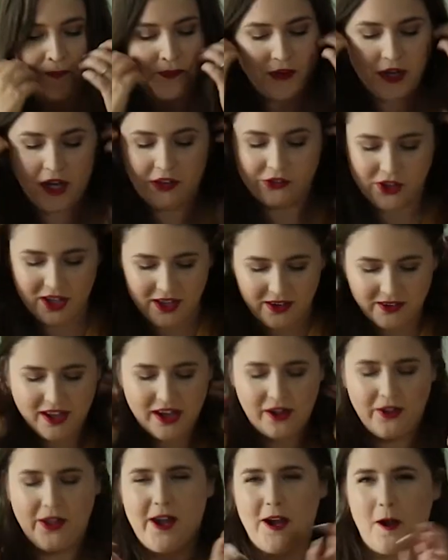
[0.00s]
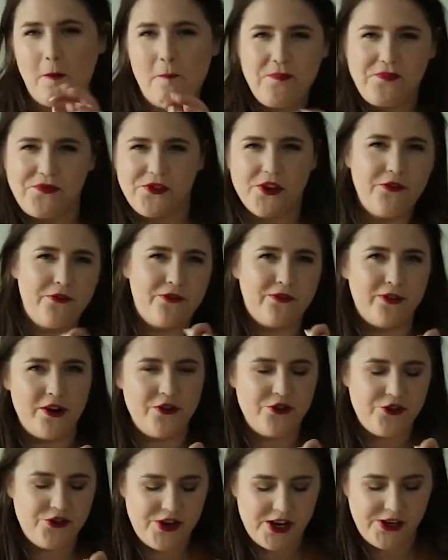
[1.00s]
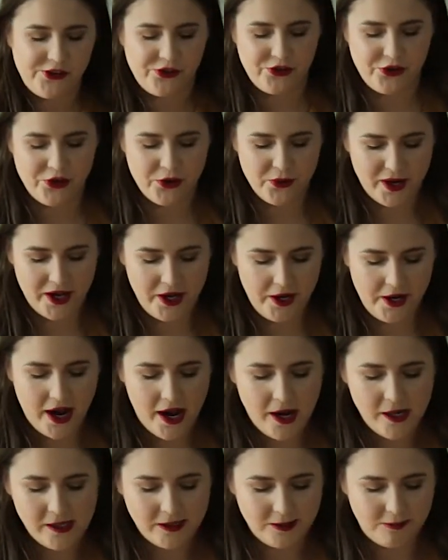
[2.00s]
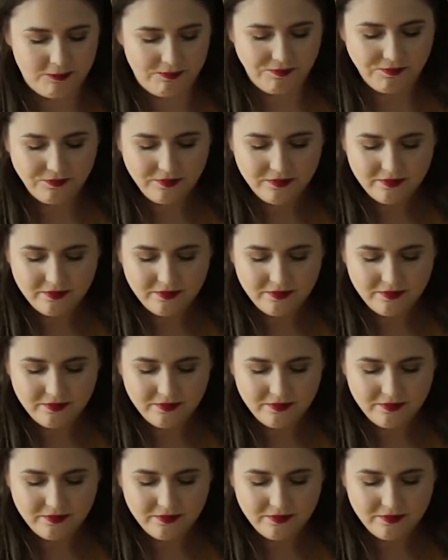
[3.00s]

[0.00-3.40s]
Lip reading: It has kind of that like French taste to it. And